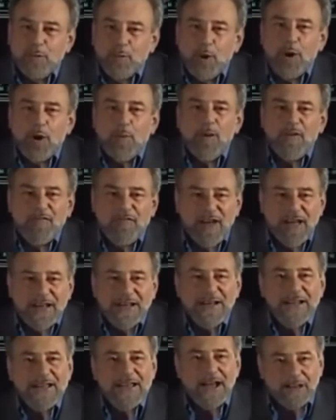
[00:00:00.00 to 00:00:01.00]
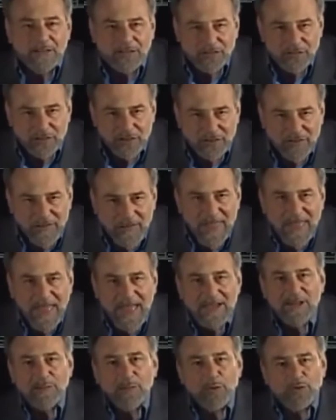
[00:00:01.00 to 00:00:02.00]
War were finally answered,
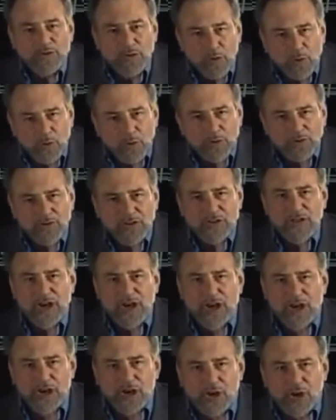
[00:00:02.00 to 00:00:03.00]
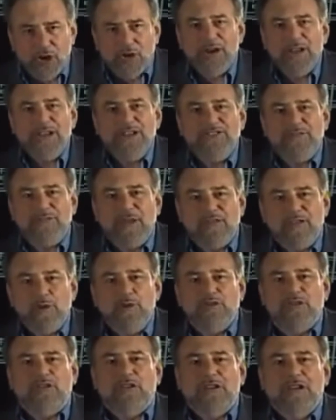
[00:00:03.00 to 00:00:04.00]
and it was called the Glorious
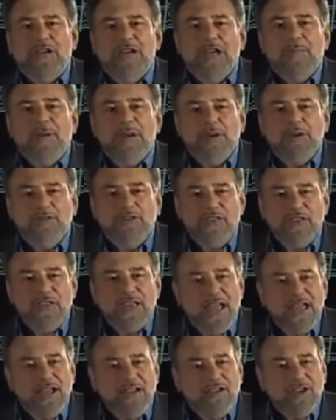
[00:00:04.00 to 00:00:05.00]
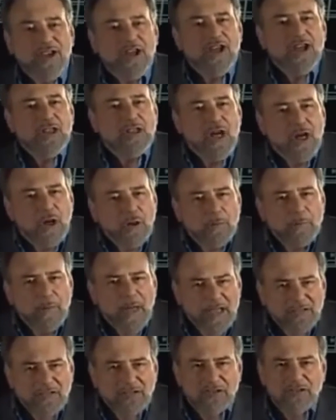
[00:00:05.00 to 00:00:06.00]
Revolution, because in the end, the whole
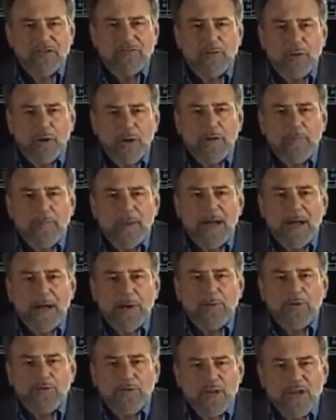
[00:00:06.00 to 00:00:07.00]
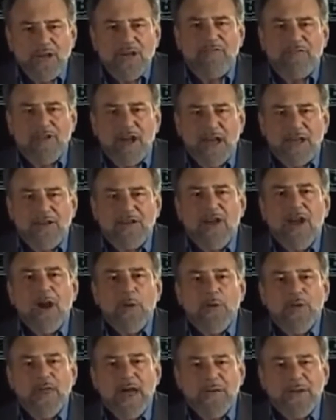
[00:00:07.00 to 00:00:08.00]
basis of royal power was redefined
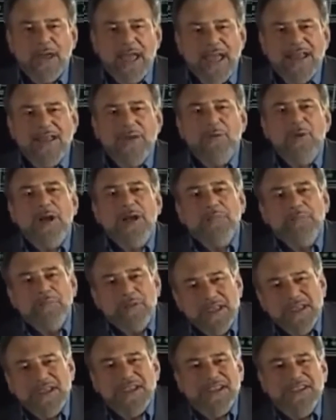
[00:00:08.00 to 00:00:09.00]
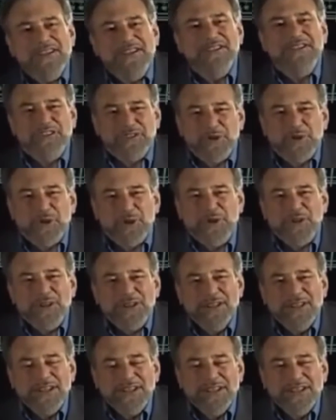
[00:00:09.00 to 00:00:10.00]
without anyone being killed at all.
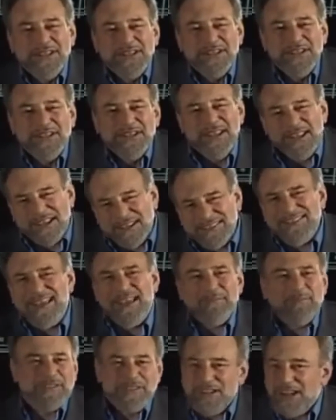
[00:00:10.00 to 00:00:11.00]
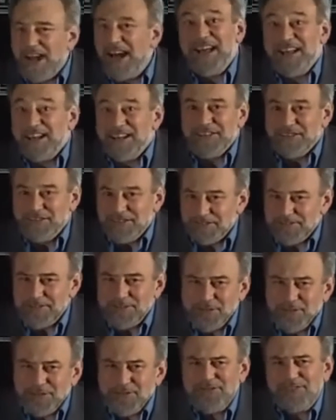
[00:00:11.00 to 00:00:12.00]
Except in Ireland, of
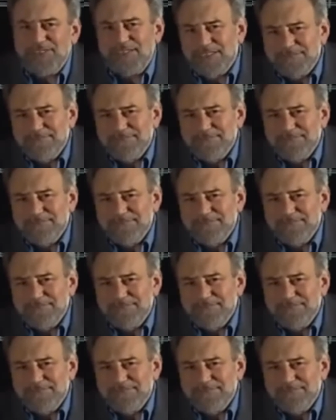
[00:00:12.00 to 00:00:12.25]
course.